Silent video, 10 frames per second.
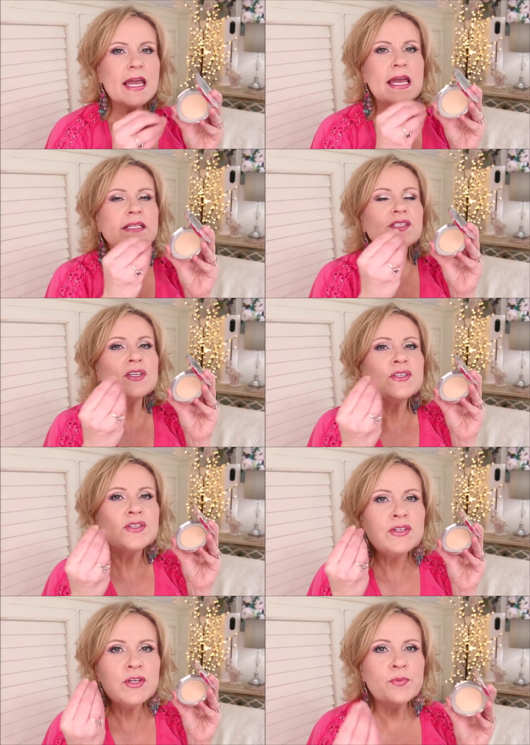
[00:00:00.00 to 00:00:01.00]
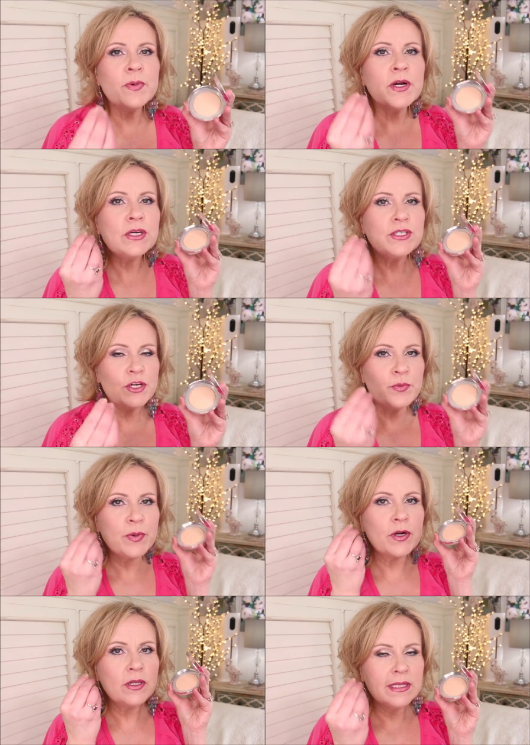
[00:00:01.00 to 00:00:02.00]
It's super
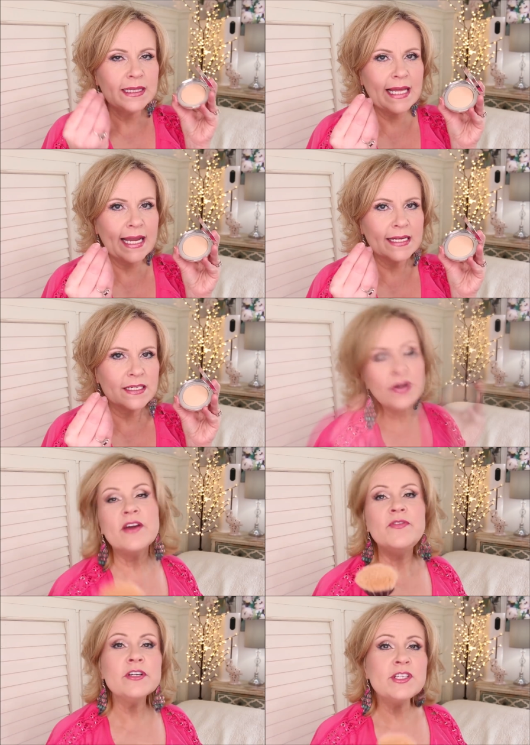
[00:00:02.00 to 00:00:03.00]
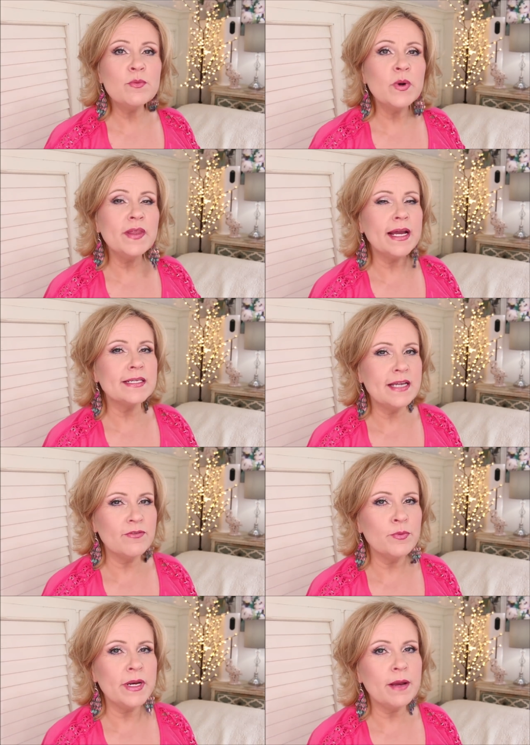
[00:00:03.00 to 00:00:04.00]
duper light. If you're someone that has
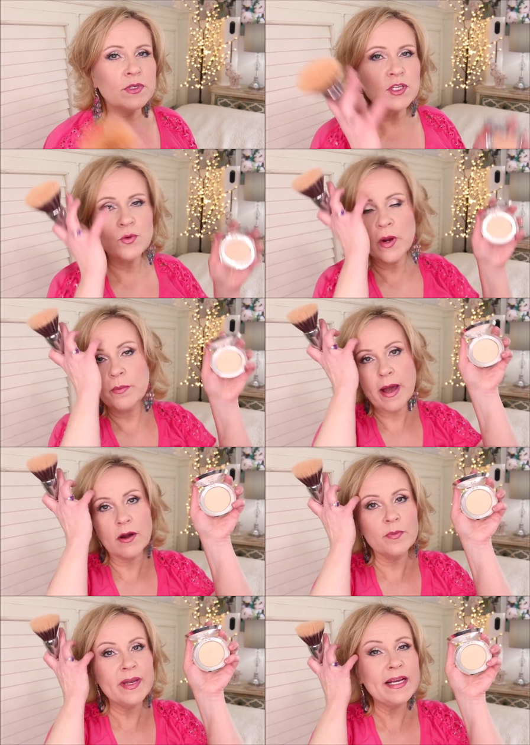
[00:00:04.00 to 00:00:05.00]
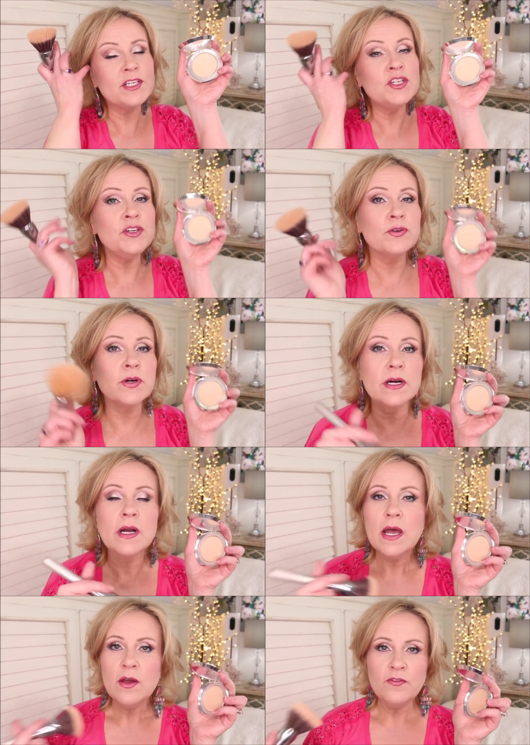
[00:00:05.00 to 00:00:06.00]
never been able to wear powder because you're
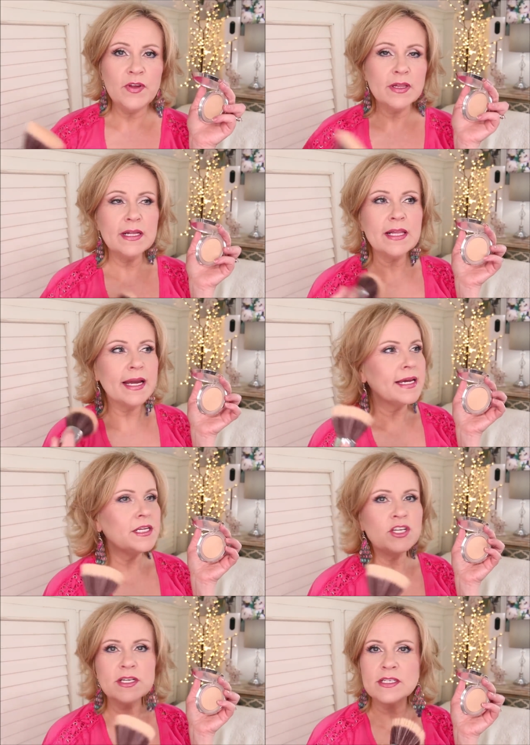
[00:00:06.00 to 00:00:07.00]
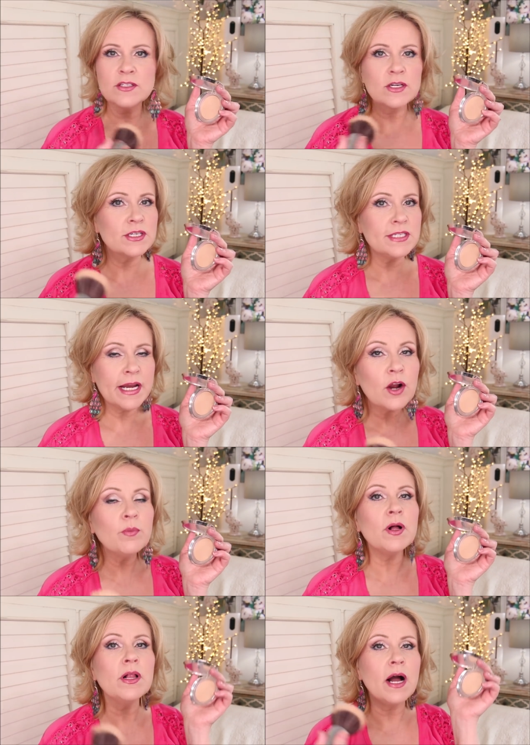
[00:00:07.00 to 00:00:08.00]
feeling like it just looks
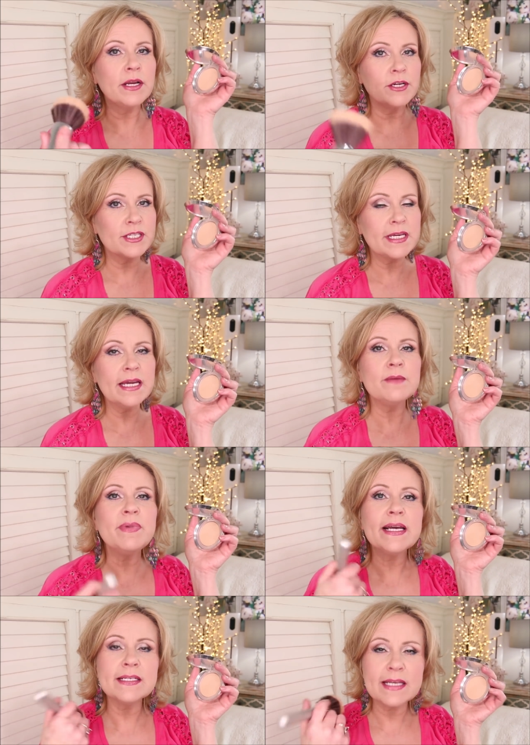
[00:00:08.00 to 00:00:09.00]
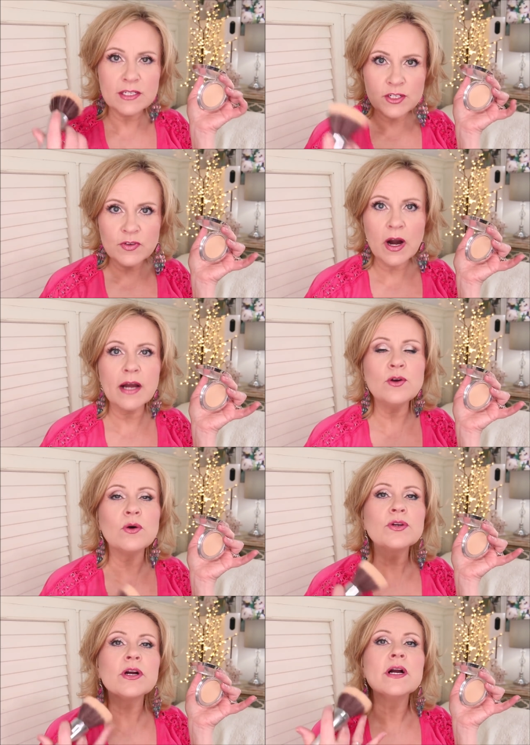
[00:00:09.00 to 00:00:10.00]
terrible on your skin because as you've gotten
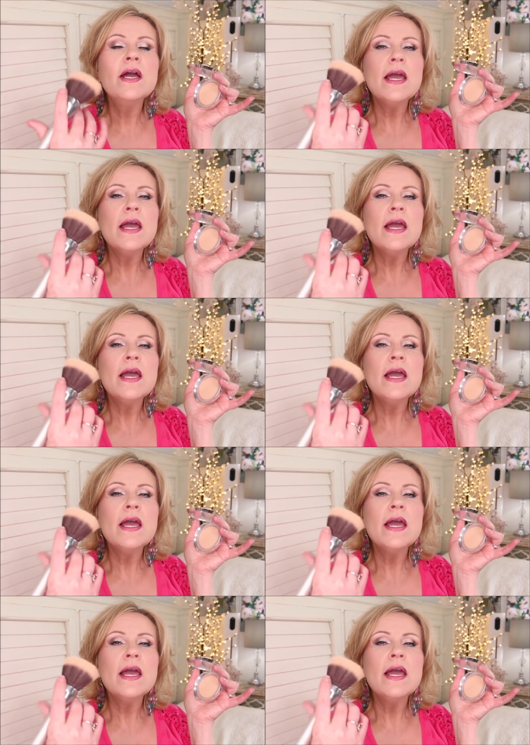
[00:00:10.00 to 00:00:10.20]
older,